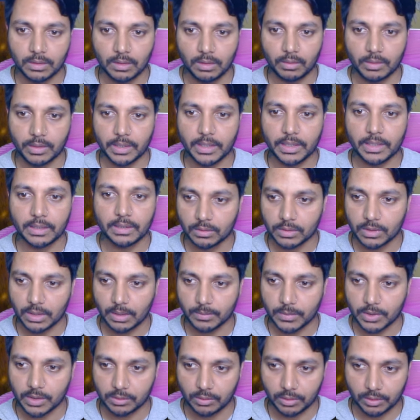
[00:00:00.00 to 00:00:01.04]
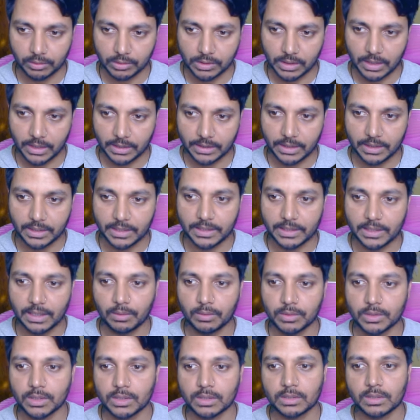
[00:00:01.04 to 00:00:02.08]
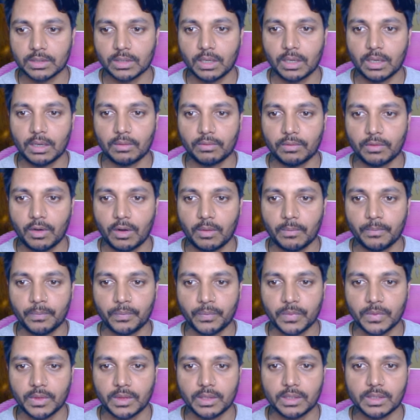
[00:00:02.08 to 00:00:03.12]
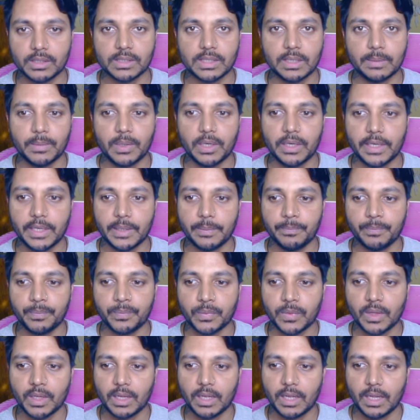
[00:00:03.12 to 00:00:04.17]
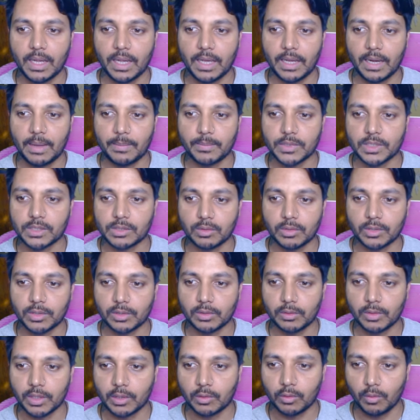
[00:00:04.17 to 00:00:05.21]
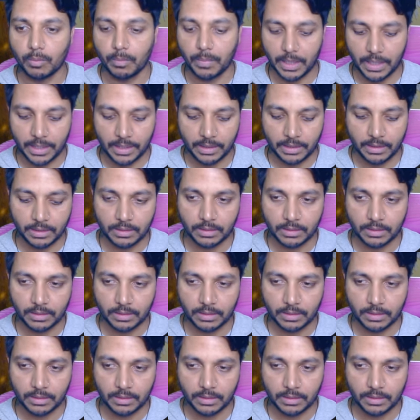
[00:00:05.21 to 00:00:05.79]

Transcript: Okay, so I'm just going to select the data which is from this table name, and I'm just going to do a group by